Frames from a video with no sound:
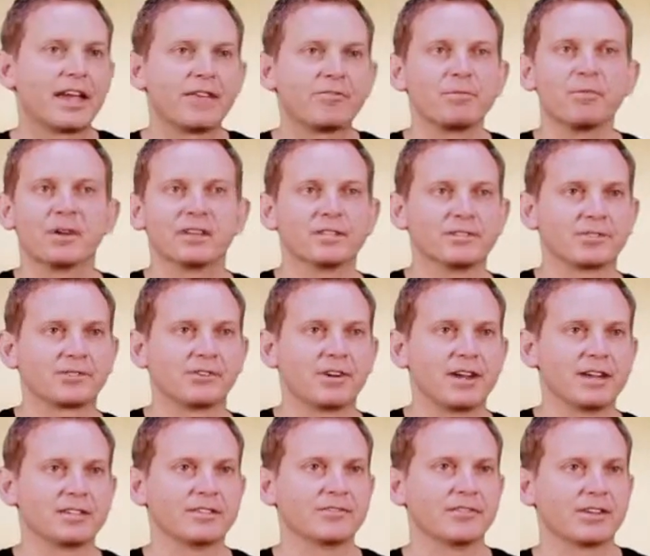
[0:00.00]
everyone is
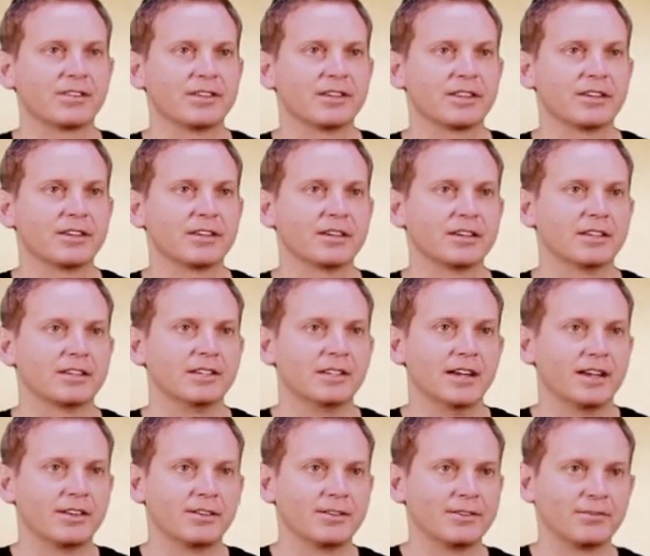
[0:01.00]
creative. I think that,
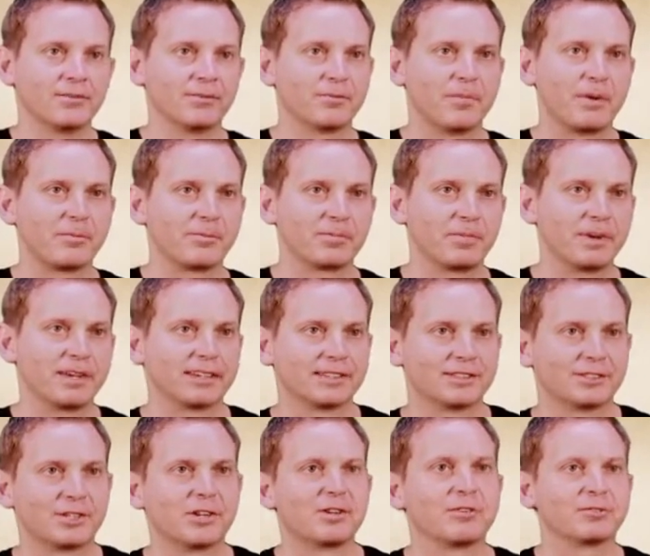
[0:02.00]
you can remember being
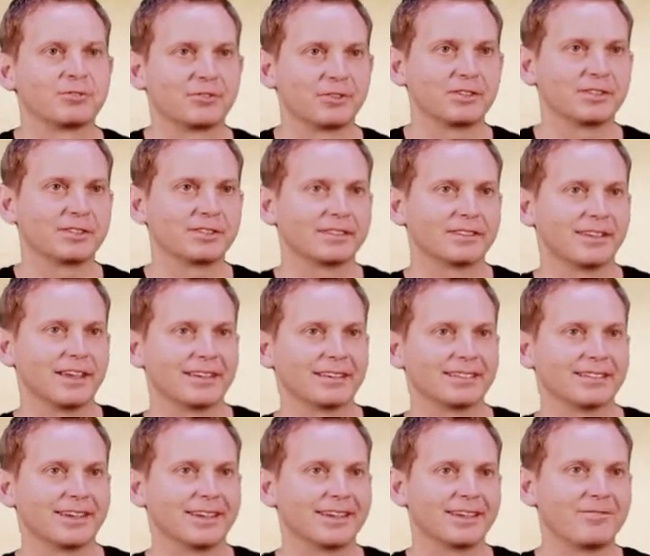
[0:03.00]
children
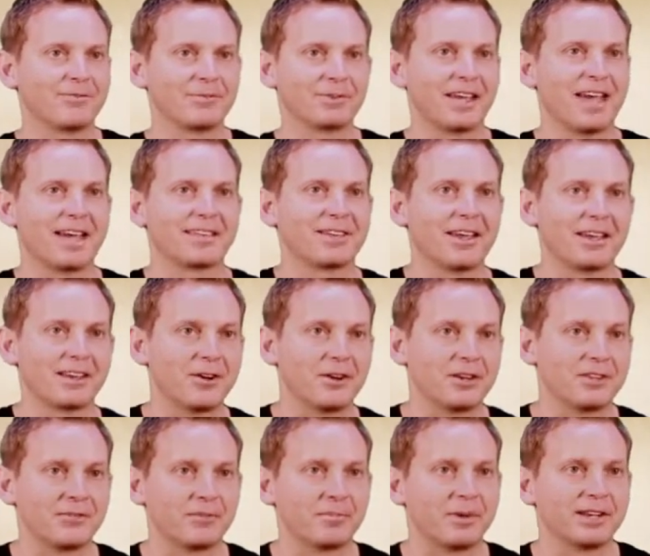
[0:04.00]
and everyone had that
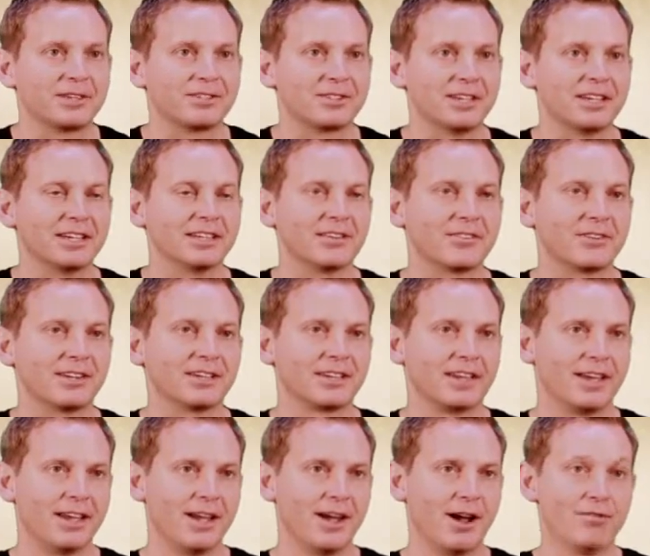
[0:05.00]
kind of ability. And I think,
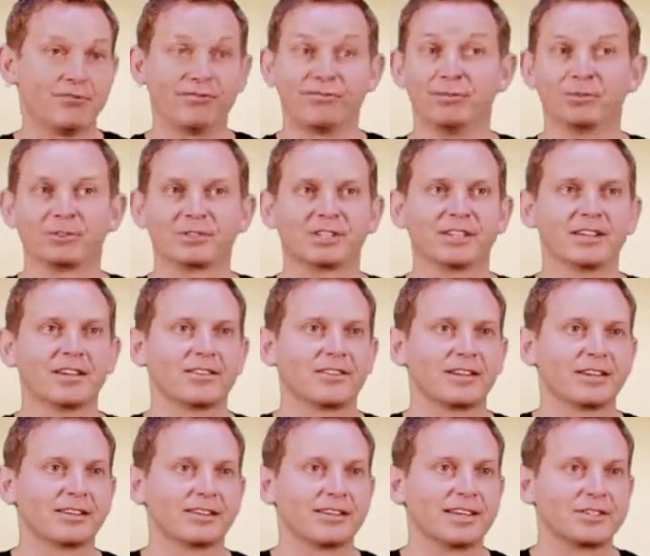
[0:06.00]

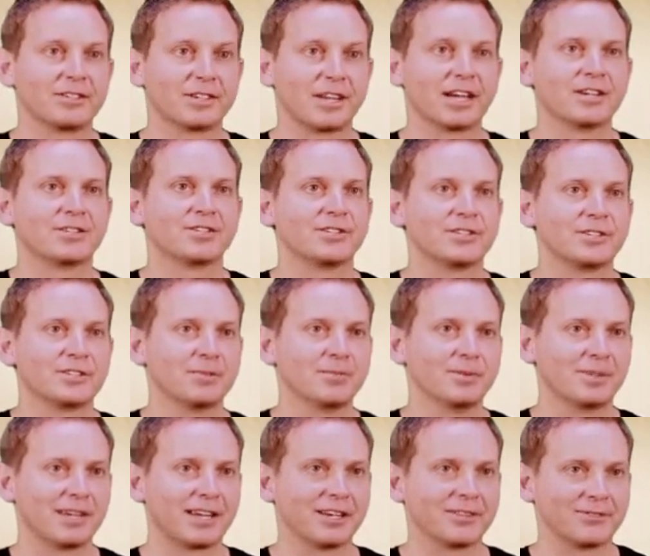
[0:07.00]
unfortunately, the education system in
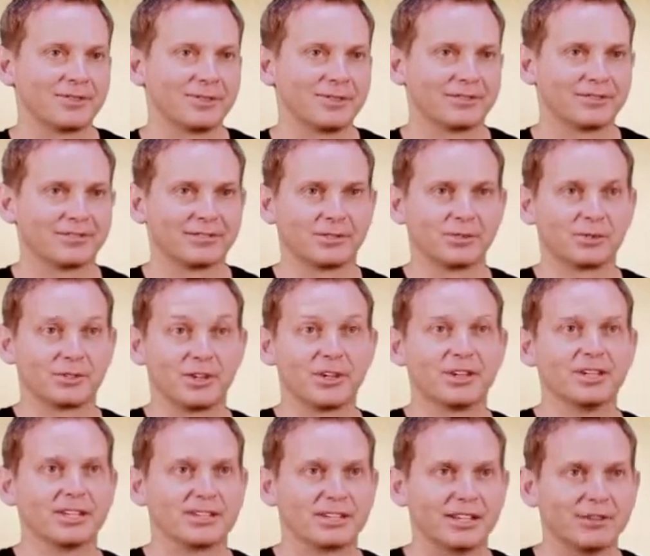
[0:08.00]
the country, to a
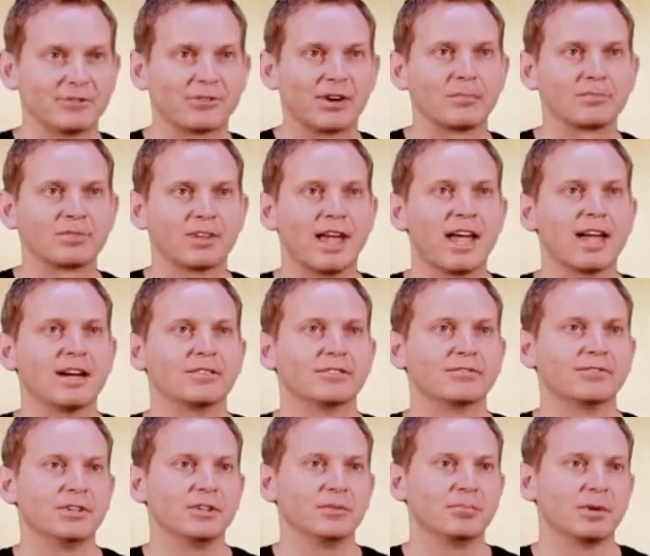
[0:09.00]
certain extent, drums it out
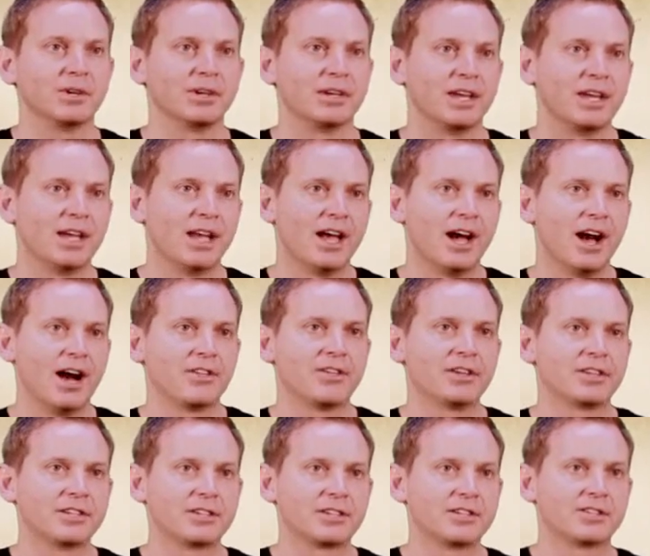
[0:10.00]
of you. But I
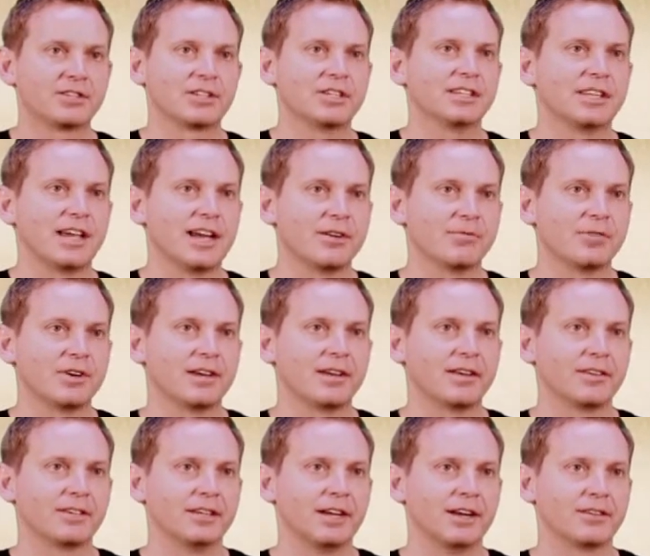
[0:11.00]
think you can see now
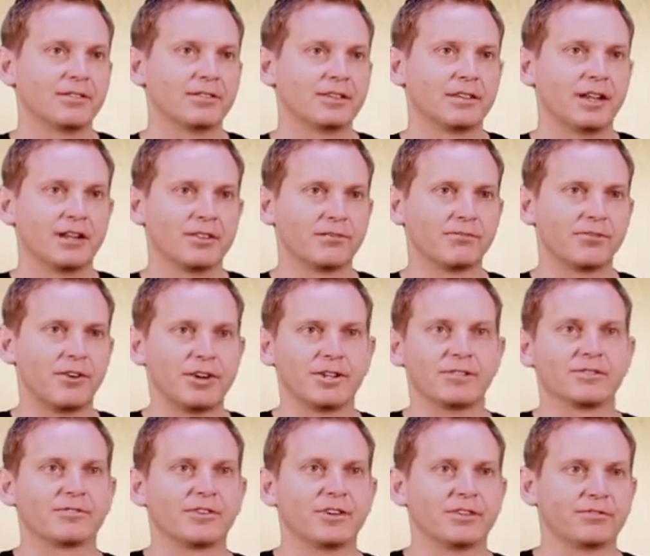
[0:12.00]
where, like the
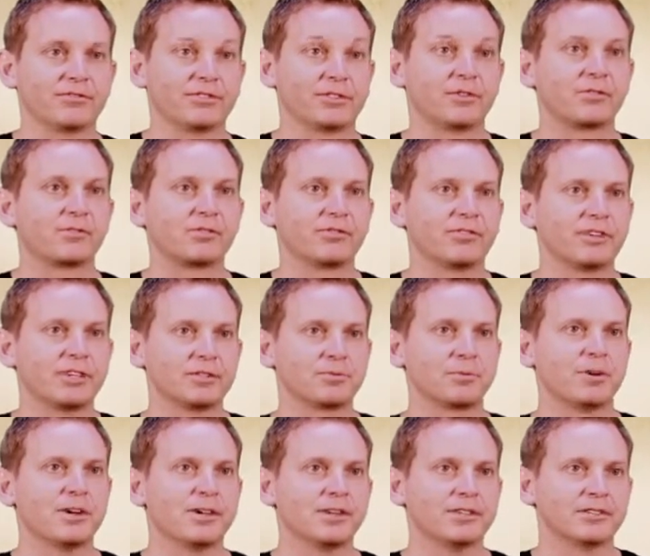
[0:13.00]
rise of kind of photography as
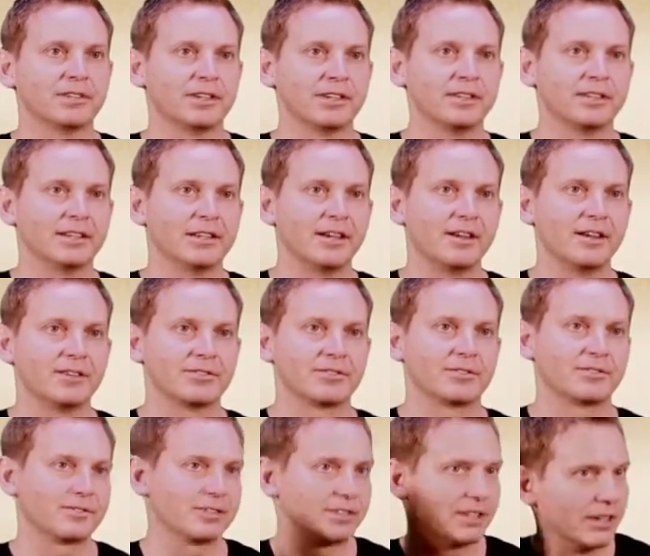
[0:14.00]
well in the
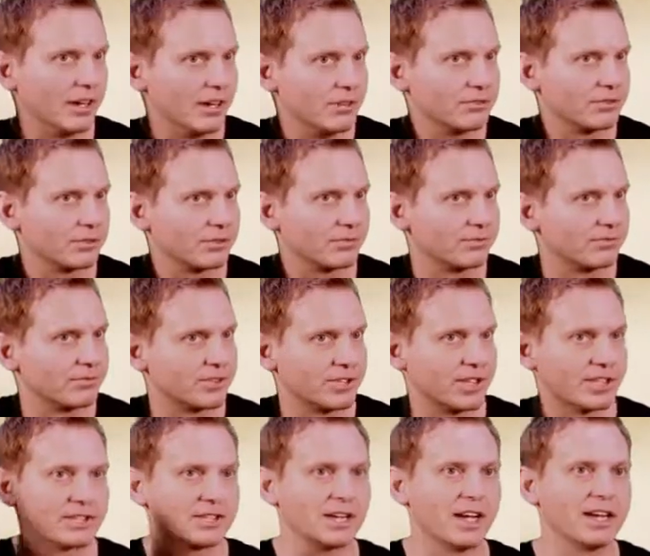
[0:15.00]
last, sort of
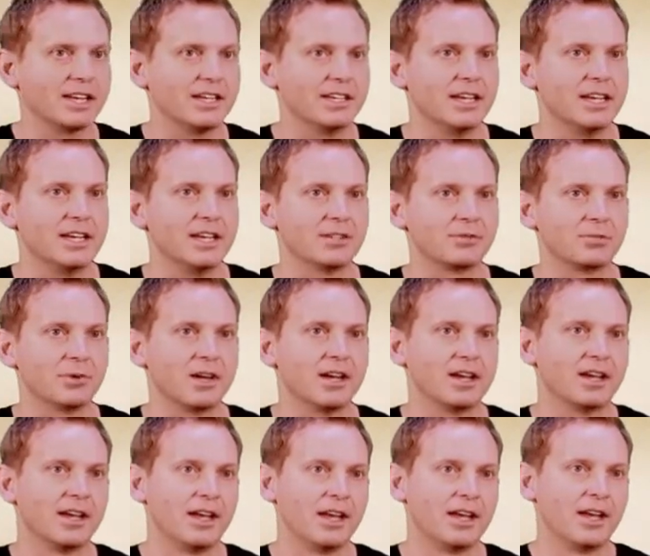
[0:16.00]
6 to 8 years,
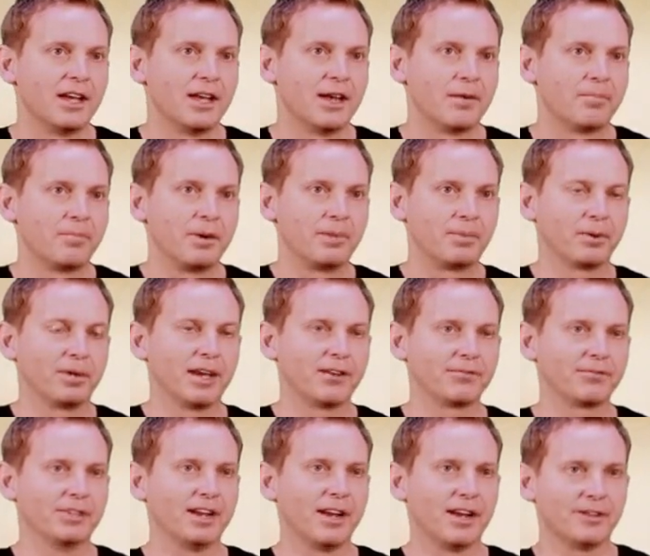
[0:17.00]
where people
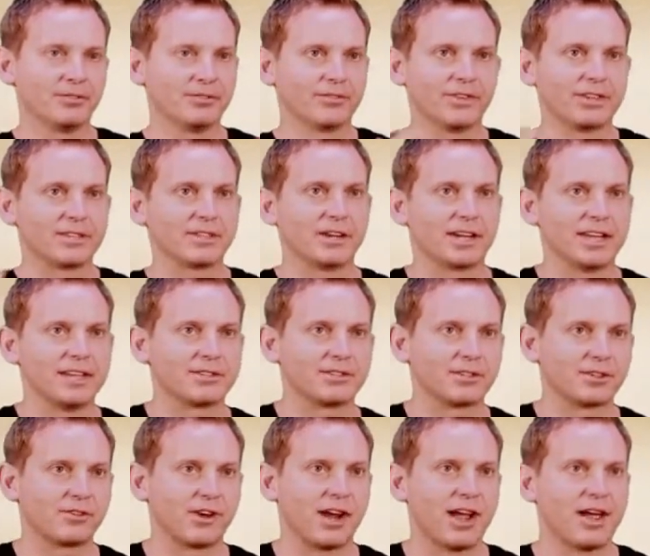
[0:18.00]
have, things like
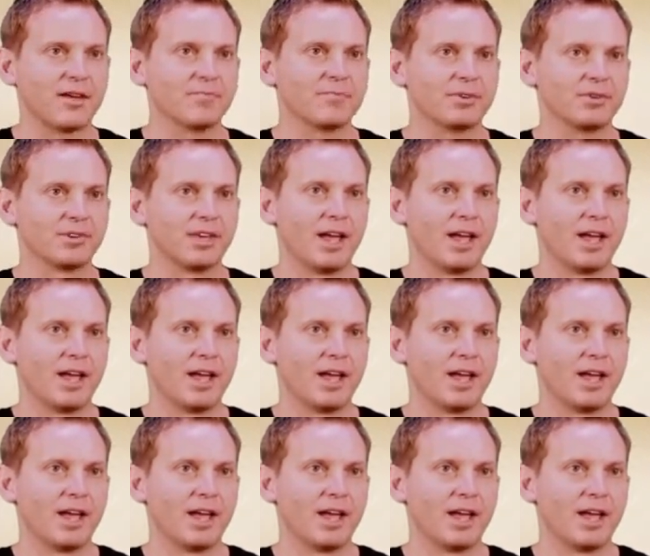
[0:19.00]
Instagram, and